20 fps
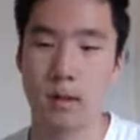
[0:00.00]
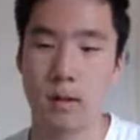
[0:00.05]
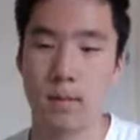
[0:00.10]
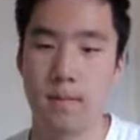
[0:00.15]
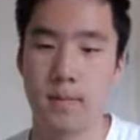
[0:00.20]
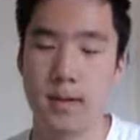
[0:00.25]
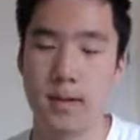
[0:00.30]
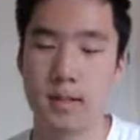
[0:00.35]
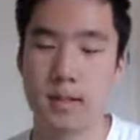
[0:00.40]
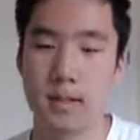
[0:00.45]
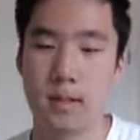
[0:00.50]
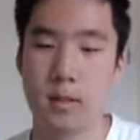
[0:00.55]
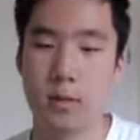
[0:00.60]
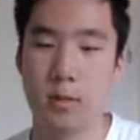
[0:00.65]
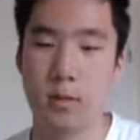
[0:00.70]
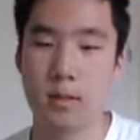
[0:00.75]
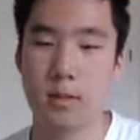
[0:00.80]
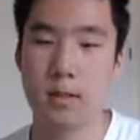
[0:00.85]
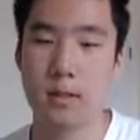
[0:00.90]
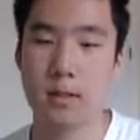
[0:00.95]
Basically
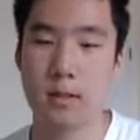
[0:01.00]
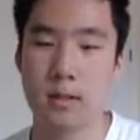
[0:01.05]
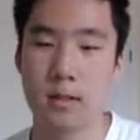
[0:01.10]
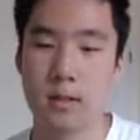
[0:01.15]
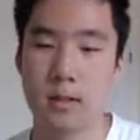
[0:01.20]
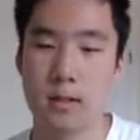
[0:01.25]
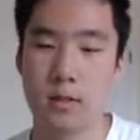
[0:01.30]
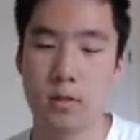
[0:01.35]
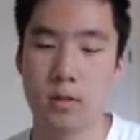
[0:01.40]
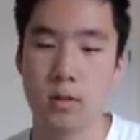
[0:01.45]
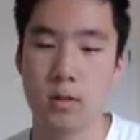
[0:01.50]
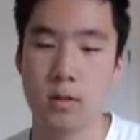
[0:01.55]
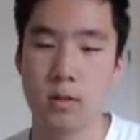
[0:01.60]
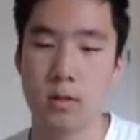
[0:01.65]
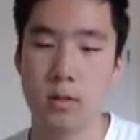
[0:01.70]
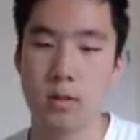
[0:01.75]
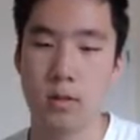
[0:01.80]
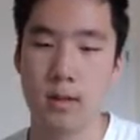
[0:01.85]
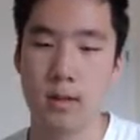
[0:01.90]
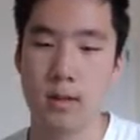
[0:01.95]
what this line is going to
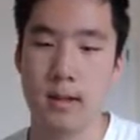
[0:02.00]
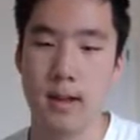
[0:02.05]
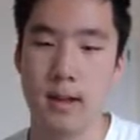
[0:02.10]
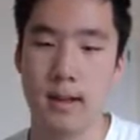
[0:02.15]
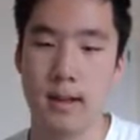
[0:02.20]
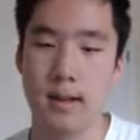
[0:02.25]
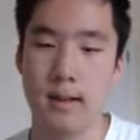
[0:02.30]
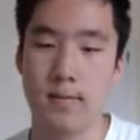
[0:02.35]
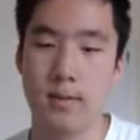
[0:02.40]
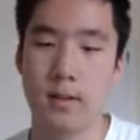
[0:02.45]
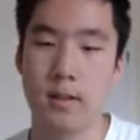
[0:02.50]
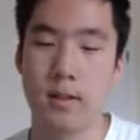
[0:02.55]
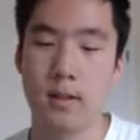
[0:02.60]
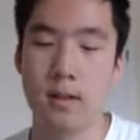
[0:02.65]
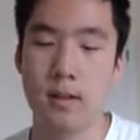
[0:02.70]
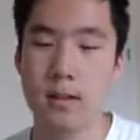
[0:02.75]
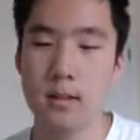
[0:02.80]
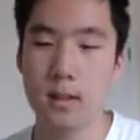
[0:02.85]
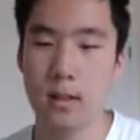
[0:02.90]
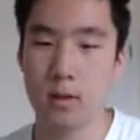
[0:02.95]
do is that if it
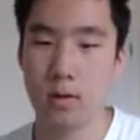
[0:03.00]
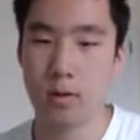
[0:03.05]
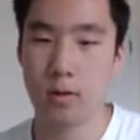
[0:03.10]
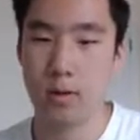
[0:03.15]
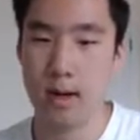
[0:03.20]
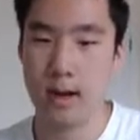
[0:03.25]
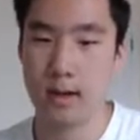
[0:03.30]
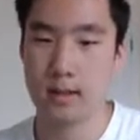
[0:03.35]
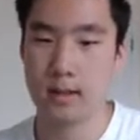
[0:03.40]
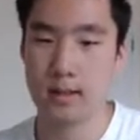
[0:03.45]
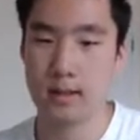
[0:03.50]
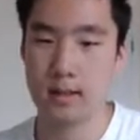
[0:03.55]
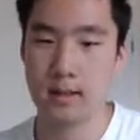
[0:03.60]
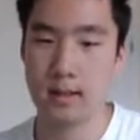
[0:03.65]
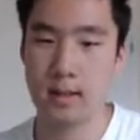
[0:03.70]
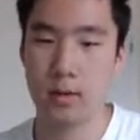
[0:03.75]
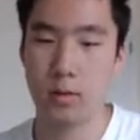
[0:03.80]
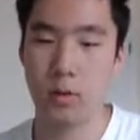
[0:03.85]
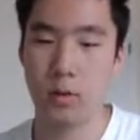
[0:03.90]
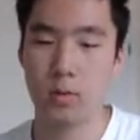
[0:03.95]
does equal x, then
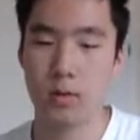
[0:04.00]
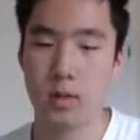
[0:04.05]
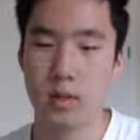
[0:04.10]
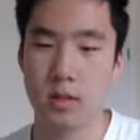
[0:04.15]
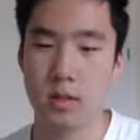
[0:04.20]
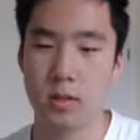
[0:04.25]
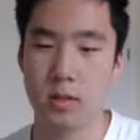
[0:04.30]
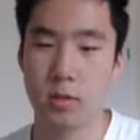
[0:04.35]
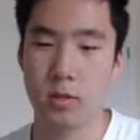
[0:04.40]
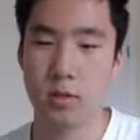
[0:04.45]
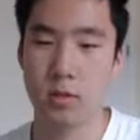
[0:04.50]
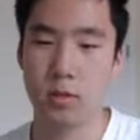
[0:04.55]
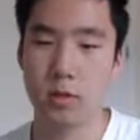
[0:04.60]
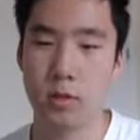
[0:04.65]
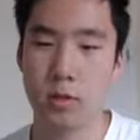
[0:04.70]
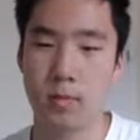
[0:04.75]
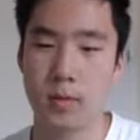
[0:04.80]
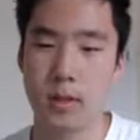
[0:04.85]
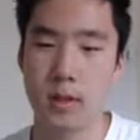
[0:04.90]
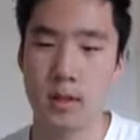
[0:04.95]
it will return
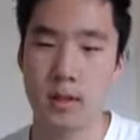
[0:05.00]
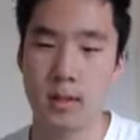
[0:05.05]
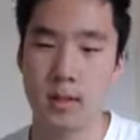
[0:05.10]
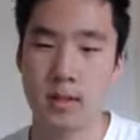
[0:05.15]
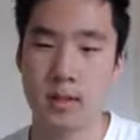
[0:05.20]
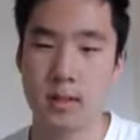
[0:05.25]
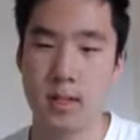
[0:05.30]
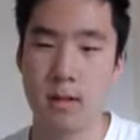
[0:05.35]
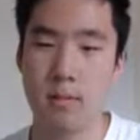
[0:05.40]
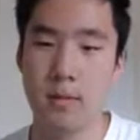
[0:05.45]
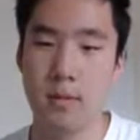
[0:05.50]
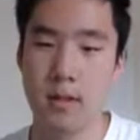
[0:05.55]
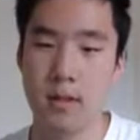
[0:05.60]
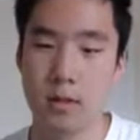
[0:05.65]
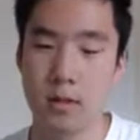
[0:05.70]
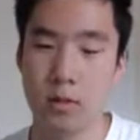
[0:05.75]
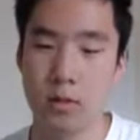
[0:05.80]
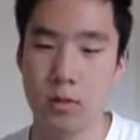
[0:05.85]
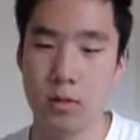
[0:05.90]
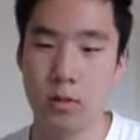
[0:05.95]
true because the statement
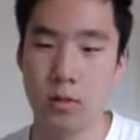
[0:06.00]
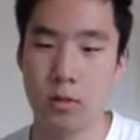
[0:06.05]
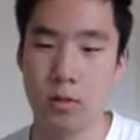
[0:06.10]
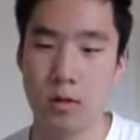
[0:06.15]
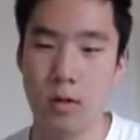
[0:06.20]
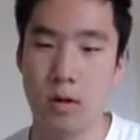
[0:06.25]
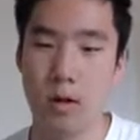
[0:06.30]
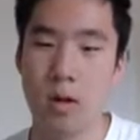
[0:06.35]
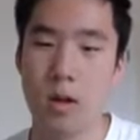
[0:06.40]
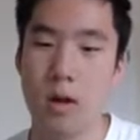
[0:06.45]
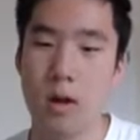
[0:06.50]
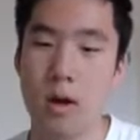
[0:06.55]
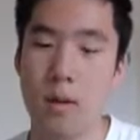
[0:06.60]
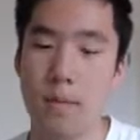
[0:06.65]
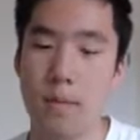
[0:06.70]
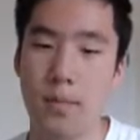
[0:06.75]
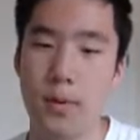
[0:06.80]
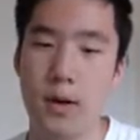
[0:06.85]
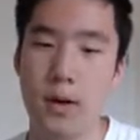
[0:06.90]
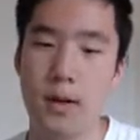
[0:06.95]
is true.
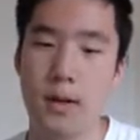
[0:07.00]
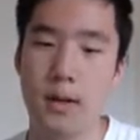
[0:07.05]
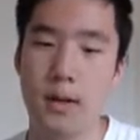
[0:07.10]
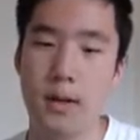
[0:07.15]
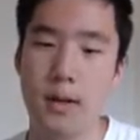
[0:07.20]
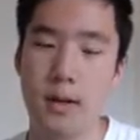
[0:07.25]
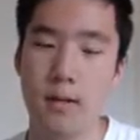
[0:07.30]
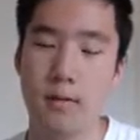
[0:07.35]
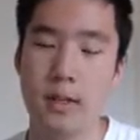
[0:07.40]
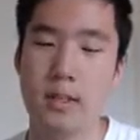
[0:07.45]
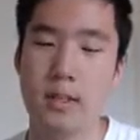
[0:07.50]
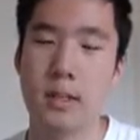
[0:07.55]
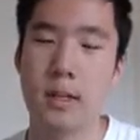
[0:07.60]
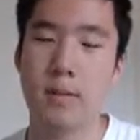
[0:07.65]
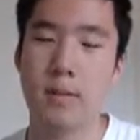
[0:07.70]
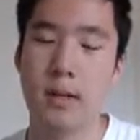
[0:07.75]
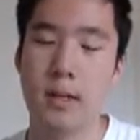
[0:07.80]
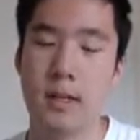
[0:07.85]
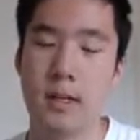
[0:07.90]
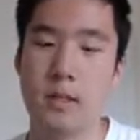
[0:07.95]
But if the
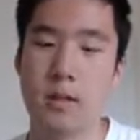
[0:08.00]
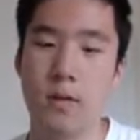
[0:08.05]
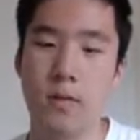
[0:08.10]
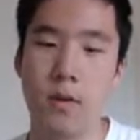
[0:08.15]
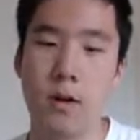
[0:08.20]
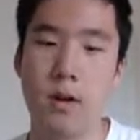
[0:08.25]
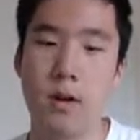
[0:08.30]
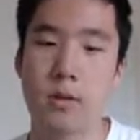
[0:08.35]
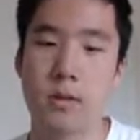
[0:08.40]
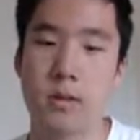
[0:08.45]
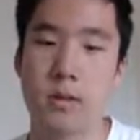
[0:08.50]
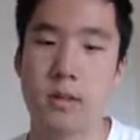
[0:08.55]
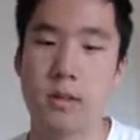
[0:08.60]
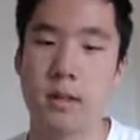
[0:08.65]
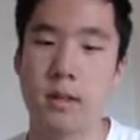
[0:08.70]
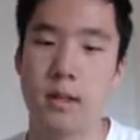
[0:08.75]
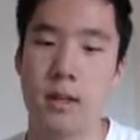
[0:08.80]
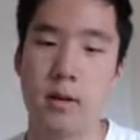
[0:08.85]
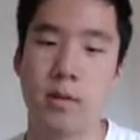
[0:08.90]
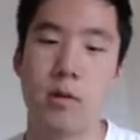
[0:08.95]
statement is false,
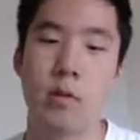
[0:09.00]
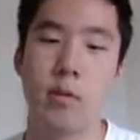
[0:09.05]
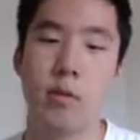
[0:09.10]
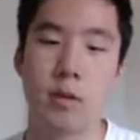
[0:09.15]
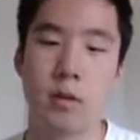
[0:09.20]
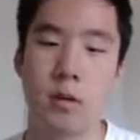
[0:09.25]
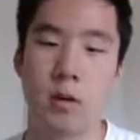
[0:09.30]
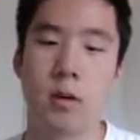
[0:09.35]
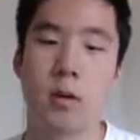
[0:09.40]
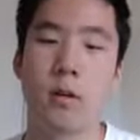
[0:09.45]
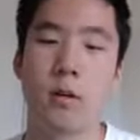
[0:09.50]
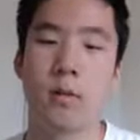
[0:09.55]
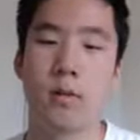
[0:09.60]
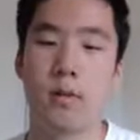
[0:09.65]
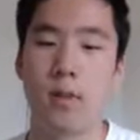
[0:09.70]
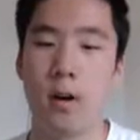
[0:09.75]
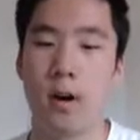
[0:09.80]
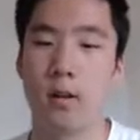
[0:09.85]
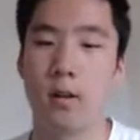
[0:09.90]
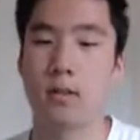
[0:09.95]
then it will return
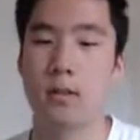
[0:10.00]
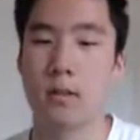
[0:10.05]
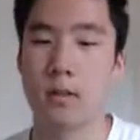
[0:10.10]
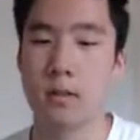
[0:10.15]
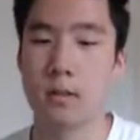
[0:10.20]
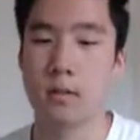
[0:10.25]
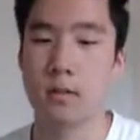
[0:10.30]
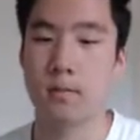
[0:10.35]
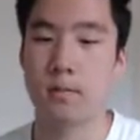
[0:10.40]
false.